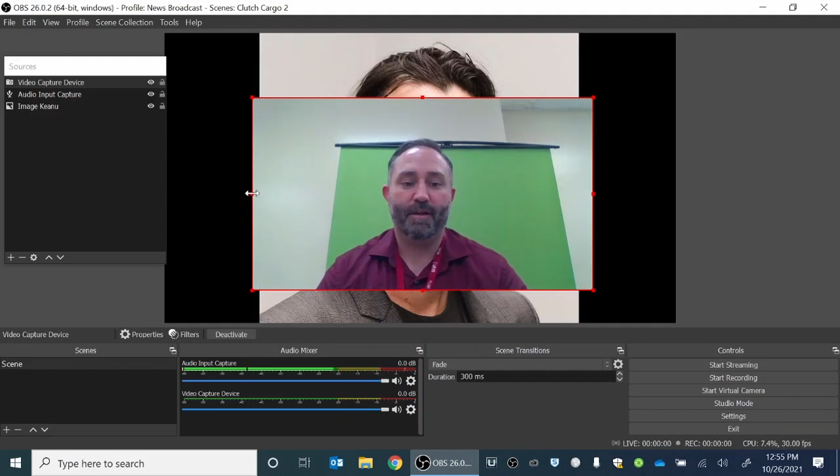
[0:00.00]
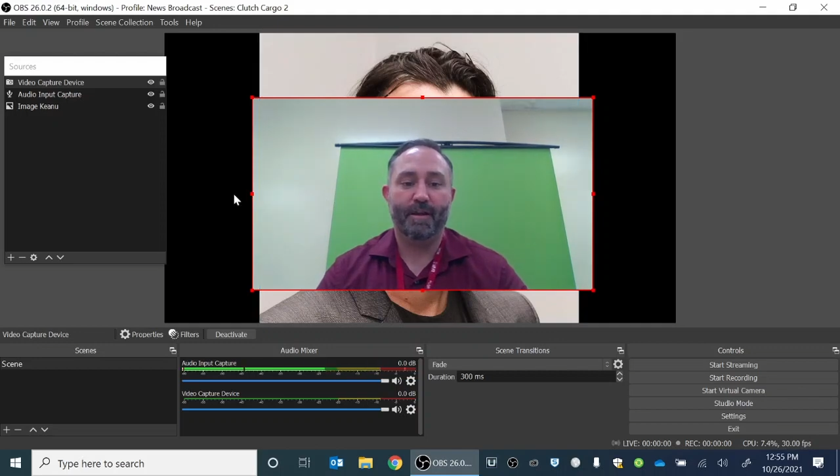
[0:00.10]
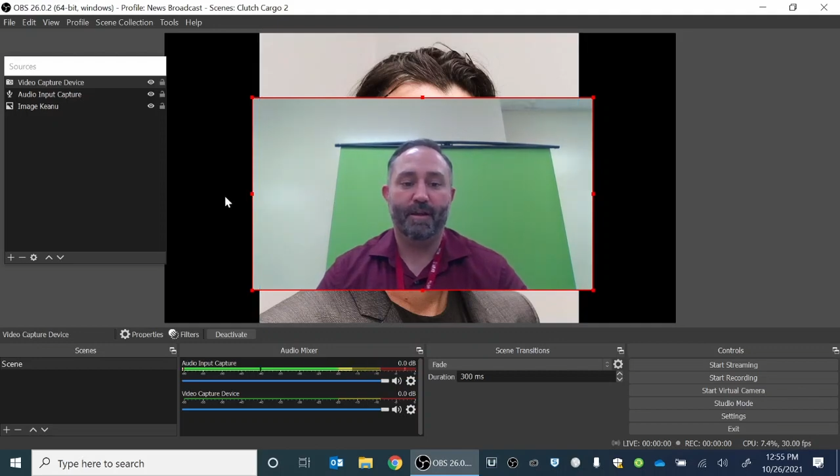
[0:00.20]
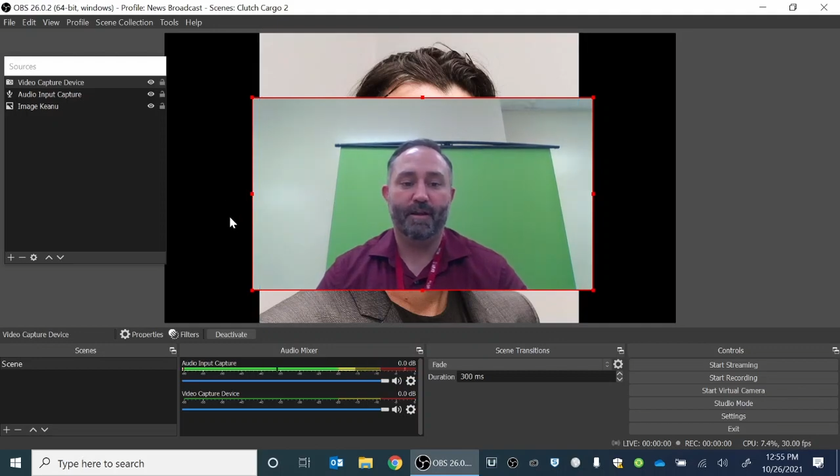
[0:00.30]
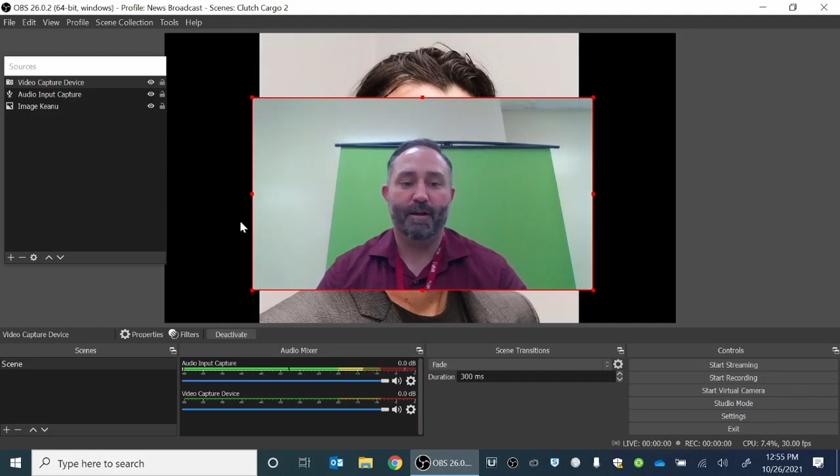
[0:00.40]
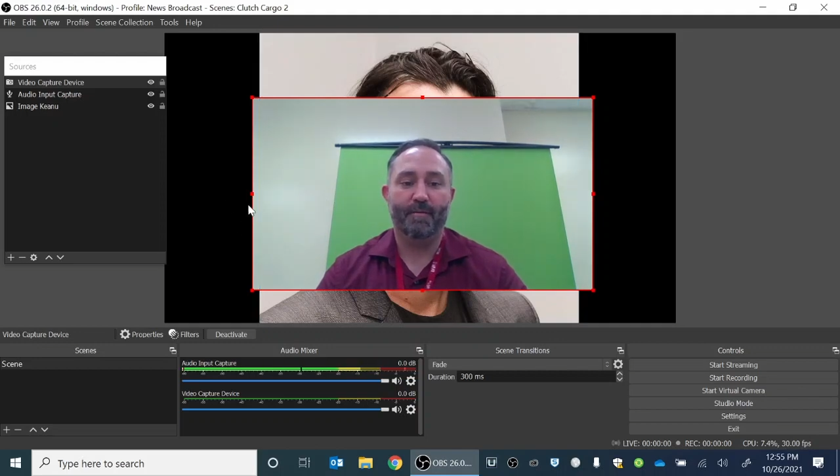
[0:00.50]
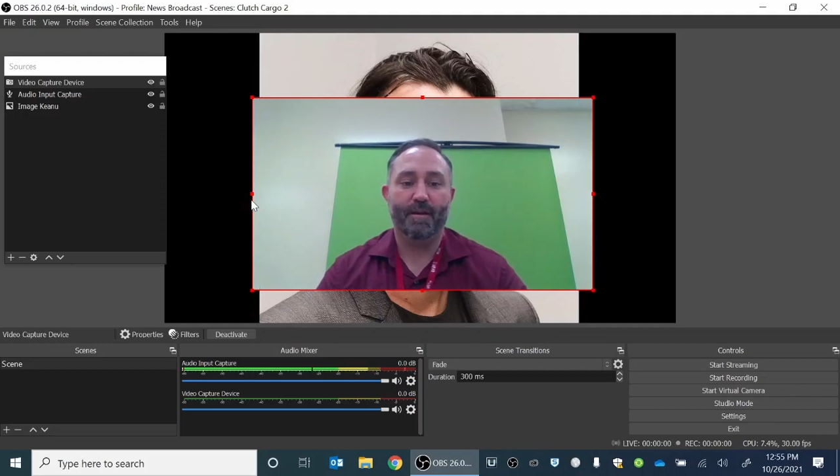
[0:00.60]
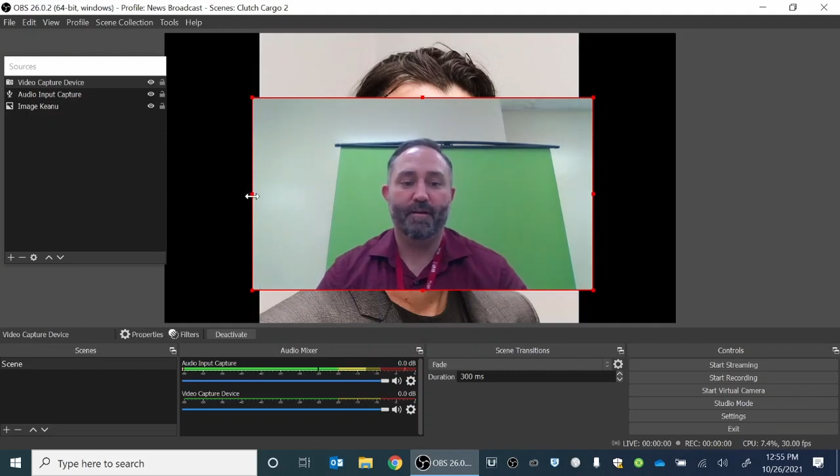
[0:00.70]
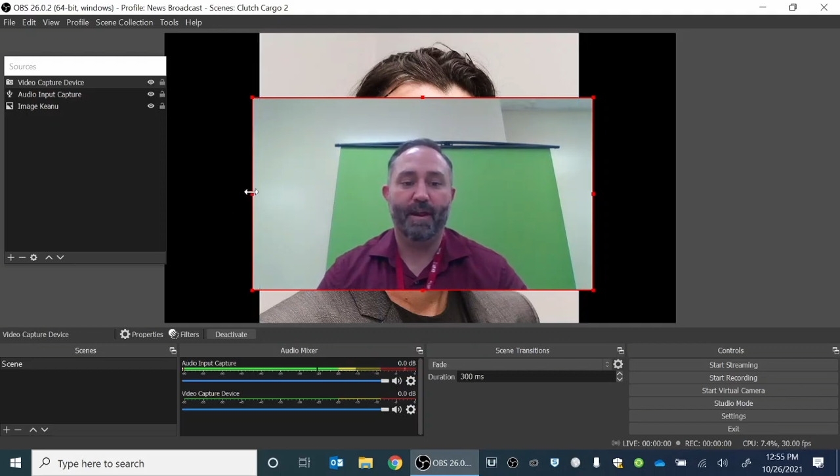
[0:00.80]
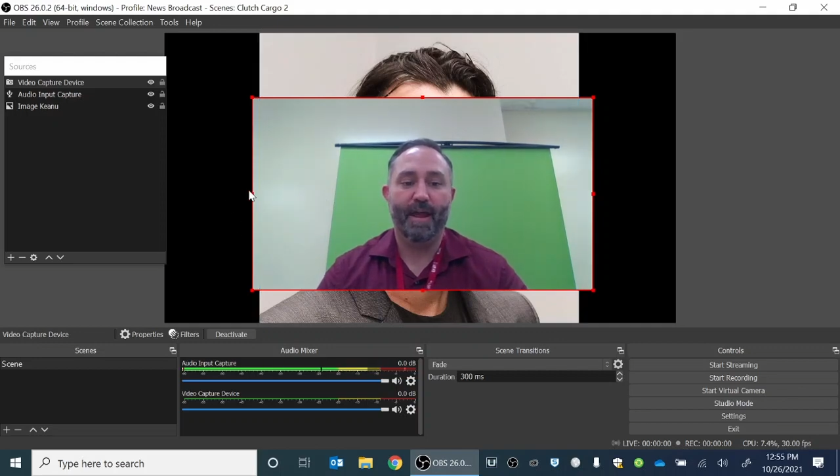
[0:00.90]
key and I'm going to
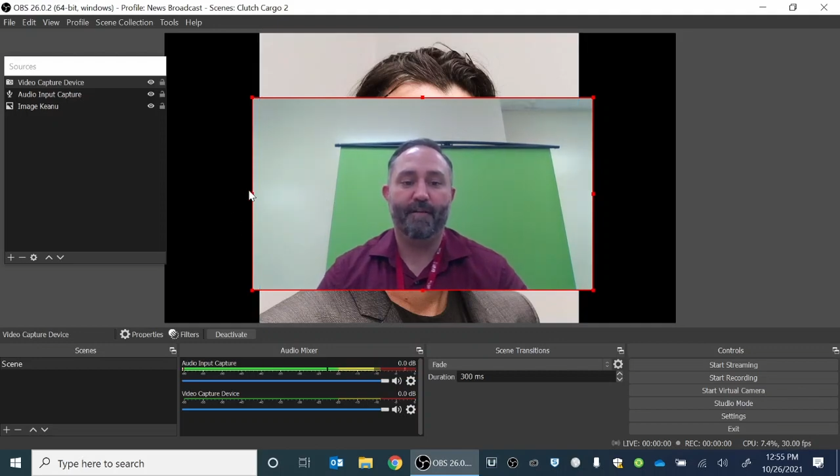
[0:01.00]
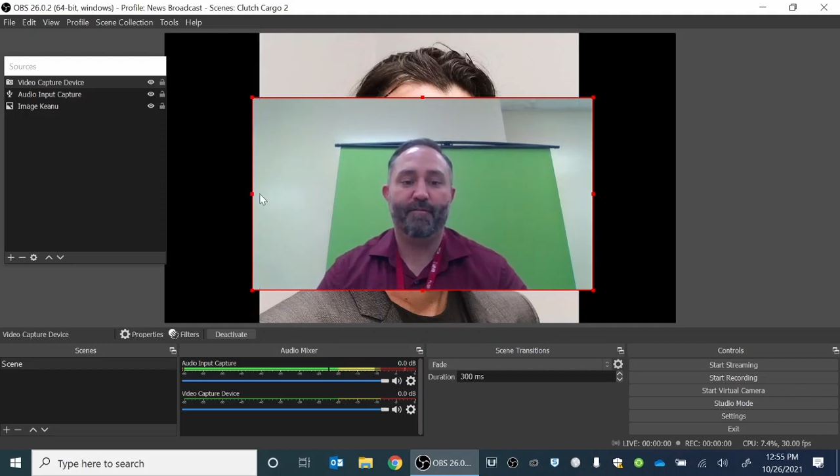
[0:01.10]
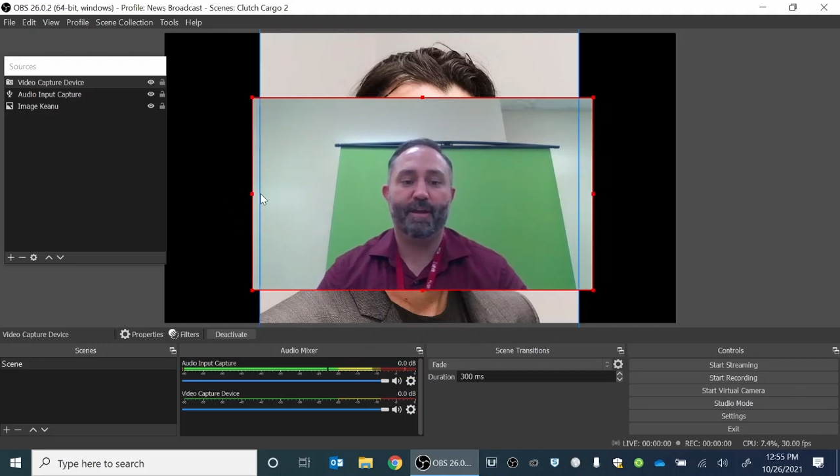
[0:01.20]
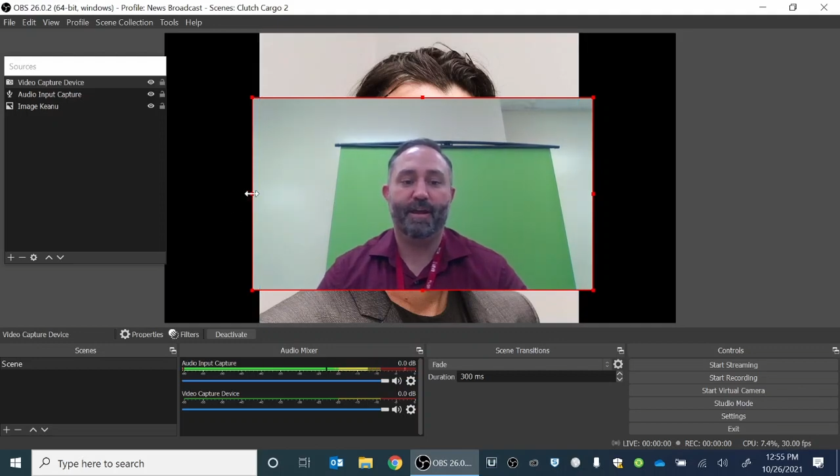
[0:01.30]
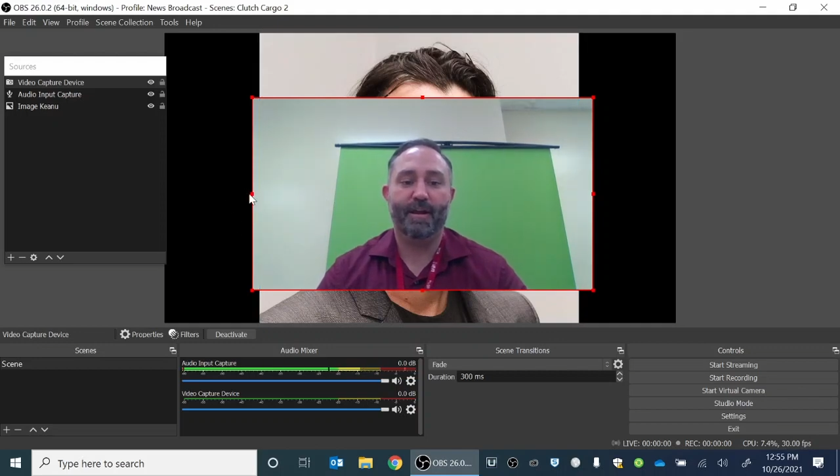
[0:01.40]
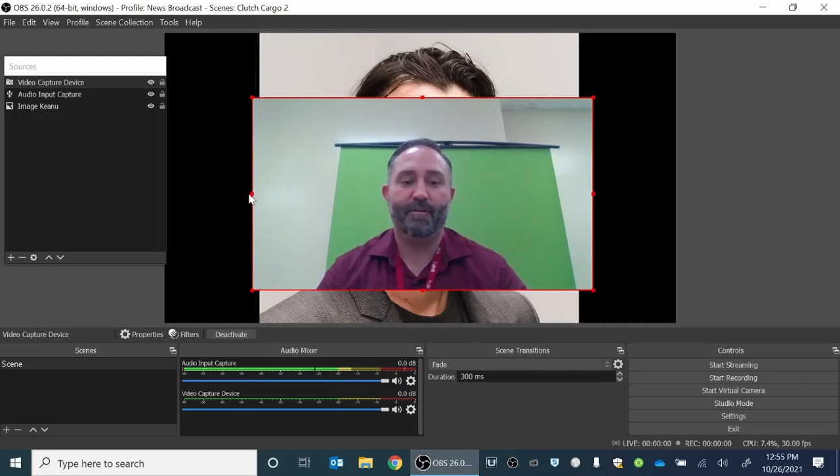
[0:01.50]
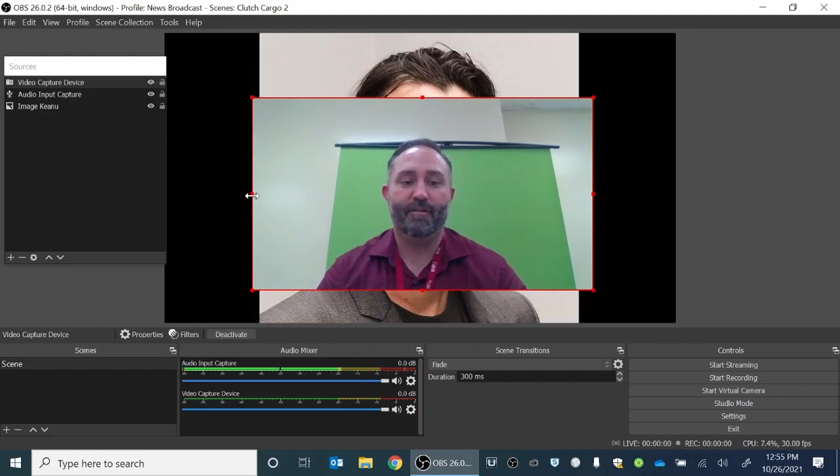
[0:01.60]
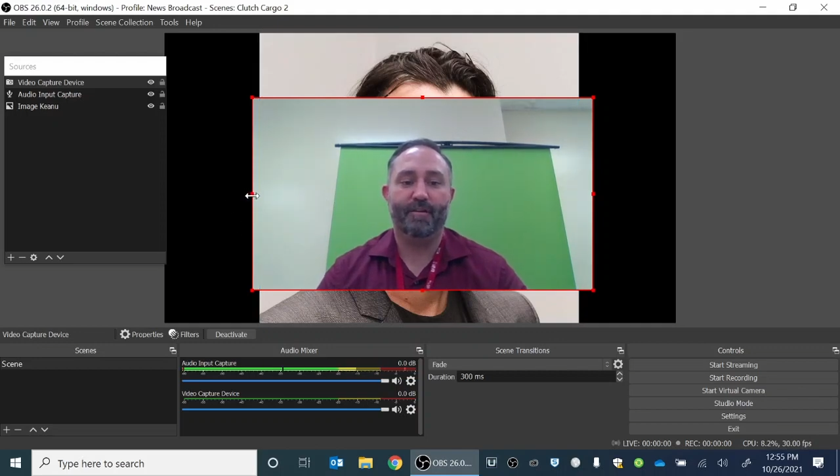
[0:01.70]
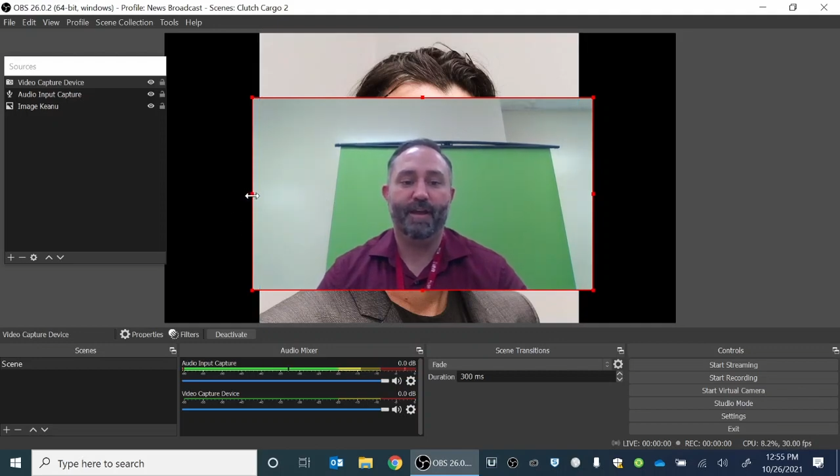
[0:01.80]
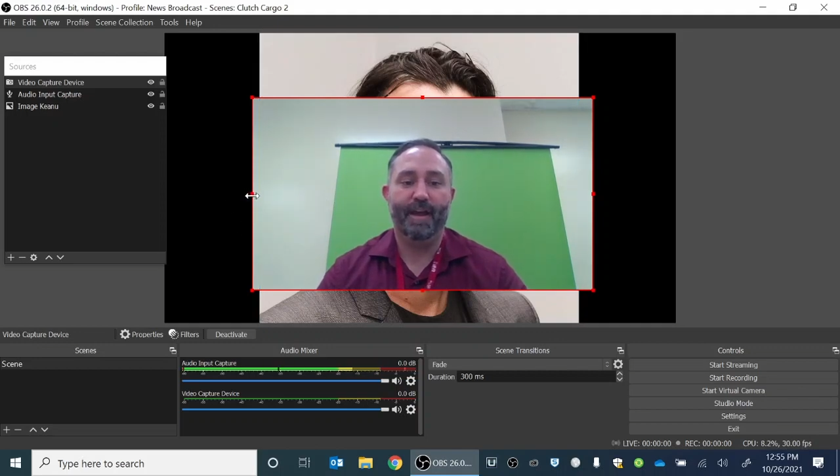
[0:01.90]
navigate to the